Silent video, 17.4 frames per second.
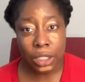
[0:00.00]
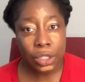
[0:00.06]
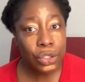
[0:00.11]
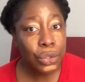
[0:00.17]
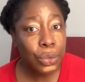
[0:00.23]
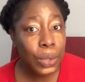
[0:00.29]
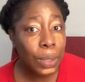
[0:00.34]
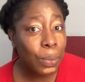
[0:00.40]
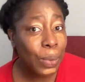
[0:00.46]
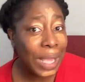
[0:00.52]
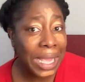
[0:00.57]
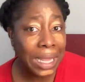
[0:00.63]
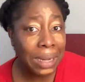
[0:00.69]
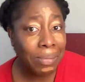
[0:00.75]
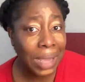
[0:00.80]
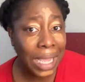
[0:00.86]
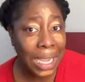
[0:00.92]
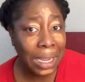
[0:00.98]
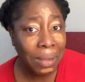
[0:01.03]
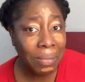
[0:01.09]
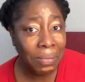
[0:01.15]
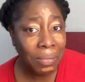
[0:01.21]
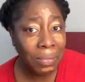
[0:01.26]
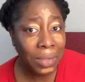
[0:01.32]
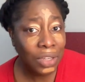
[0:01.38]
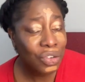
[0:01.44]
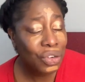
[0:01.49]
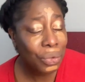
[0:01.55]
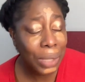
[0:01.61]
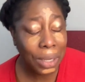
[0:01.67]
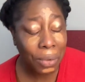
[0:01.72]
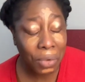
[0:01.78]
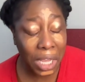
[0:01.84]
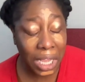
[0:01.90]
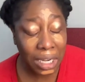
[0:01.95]
Doing what, ma'am?
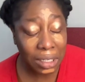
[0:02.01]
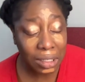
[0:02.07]
Doing what?